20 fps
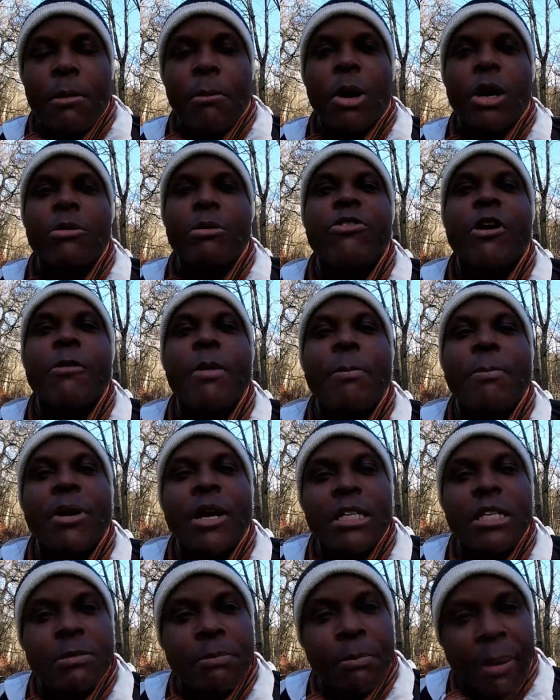but from the
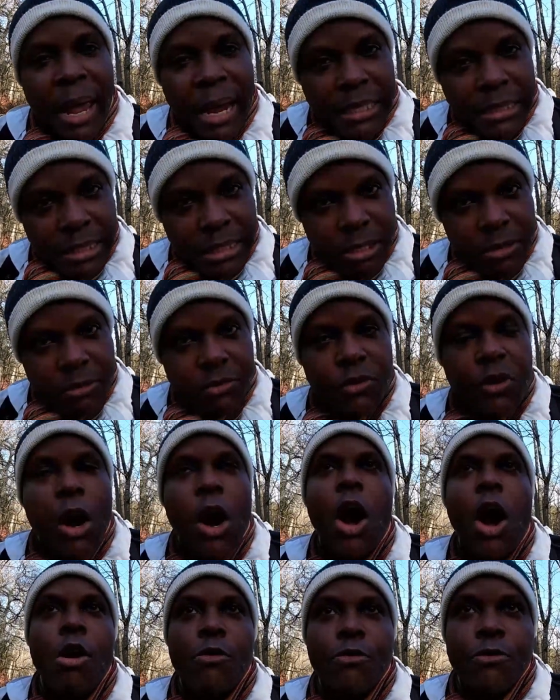perspective
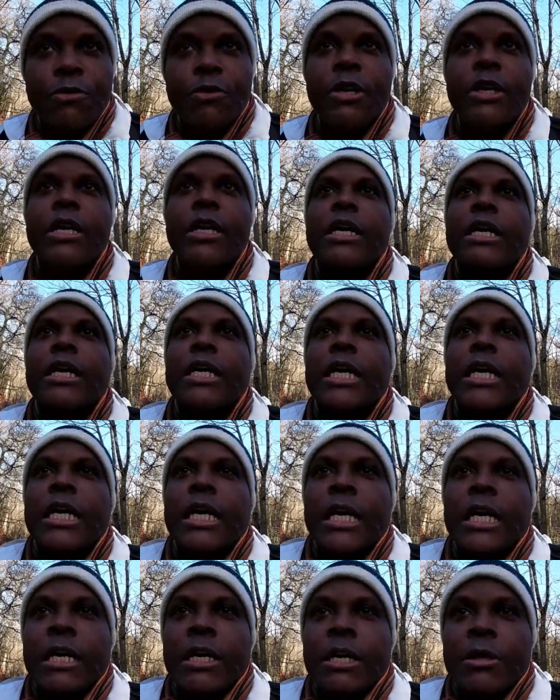of
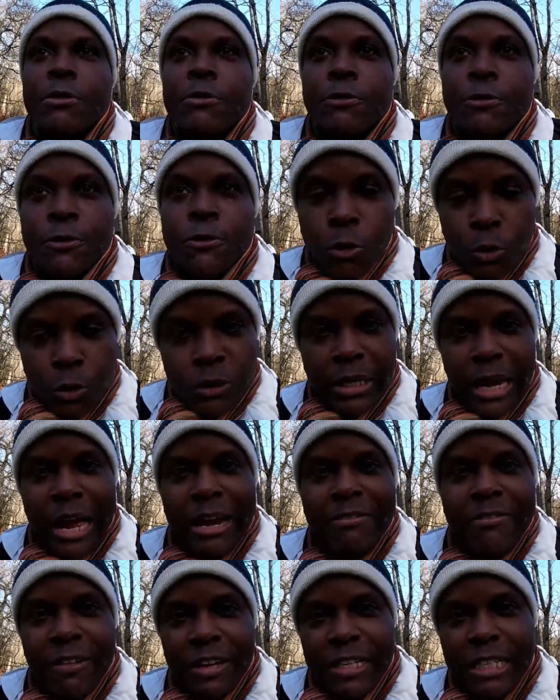fruit
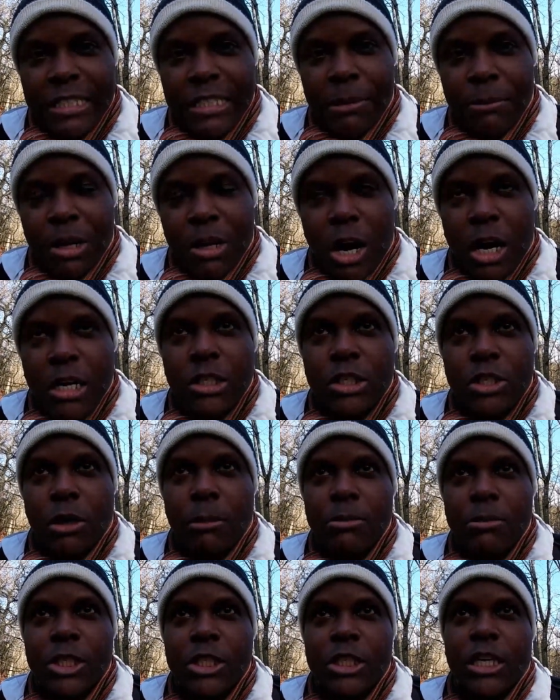and vegetable
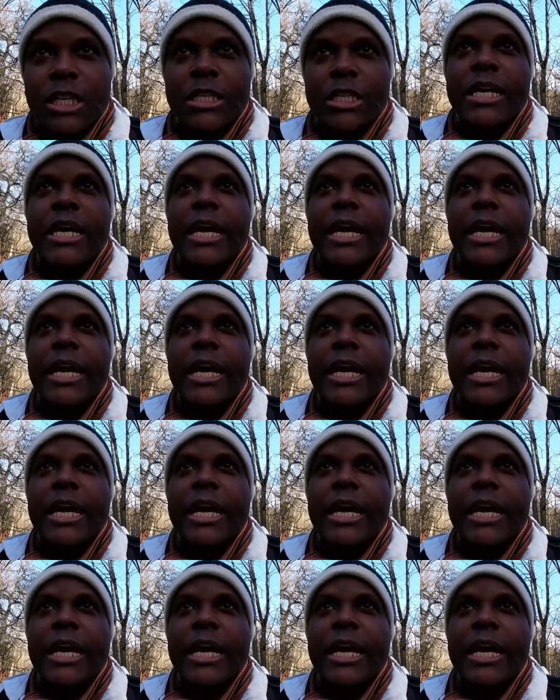consumption,